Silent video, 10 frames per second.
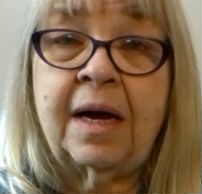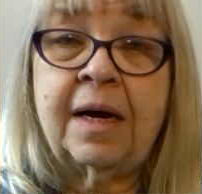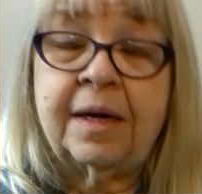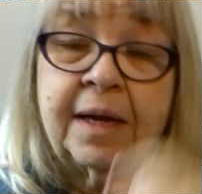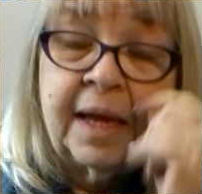
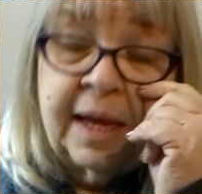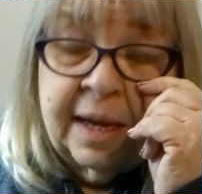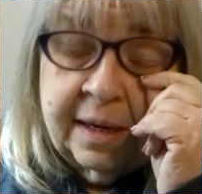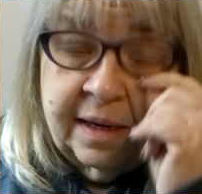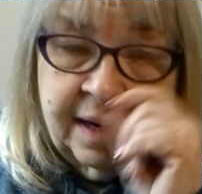
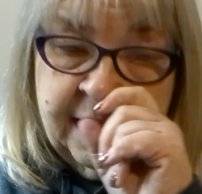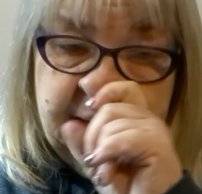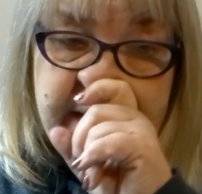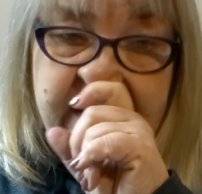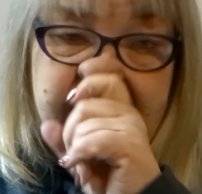and
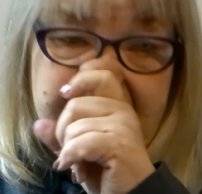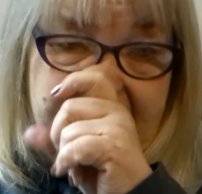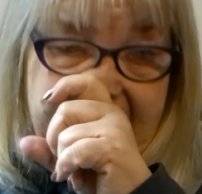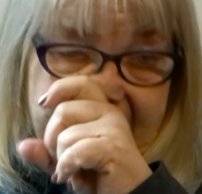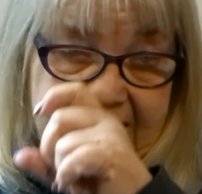I
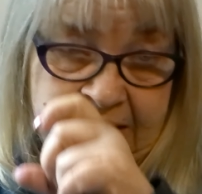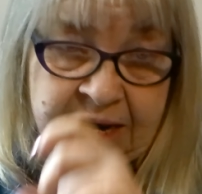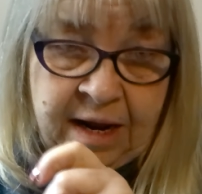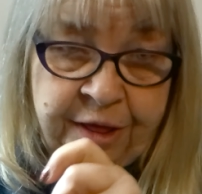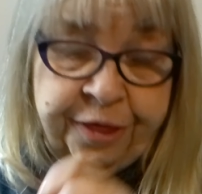
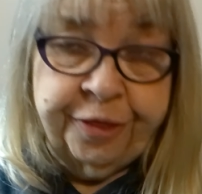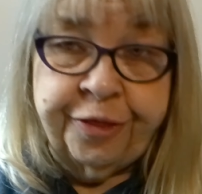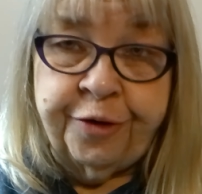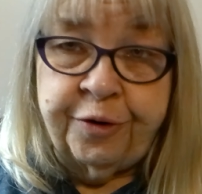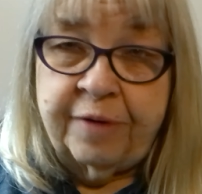added
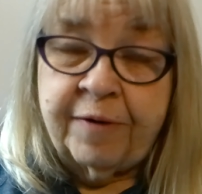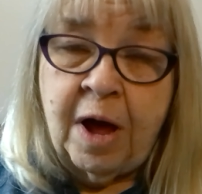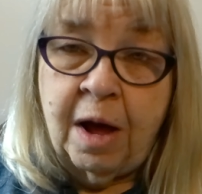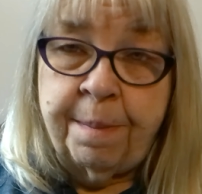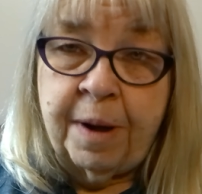1/3
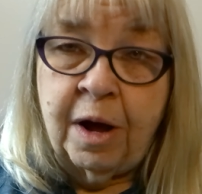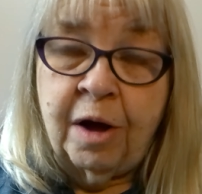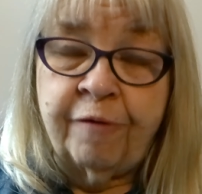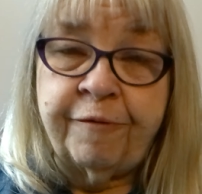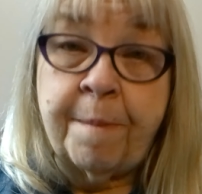cup
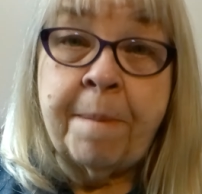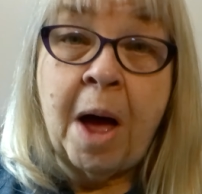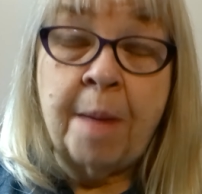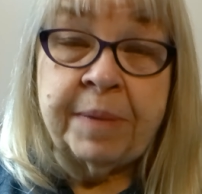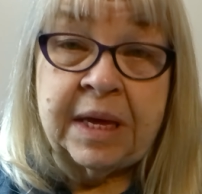of
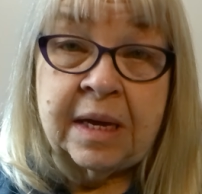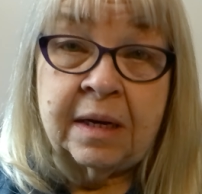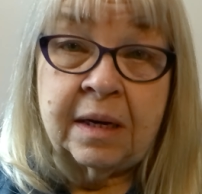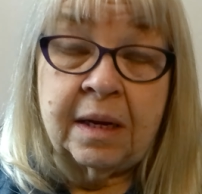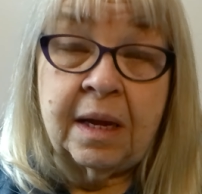pumpkin,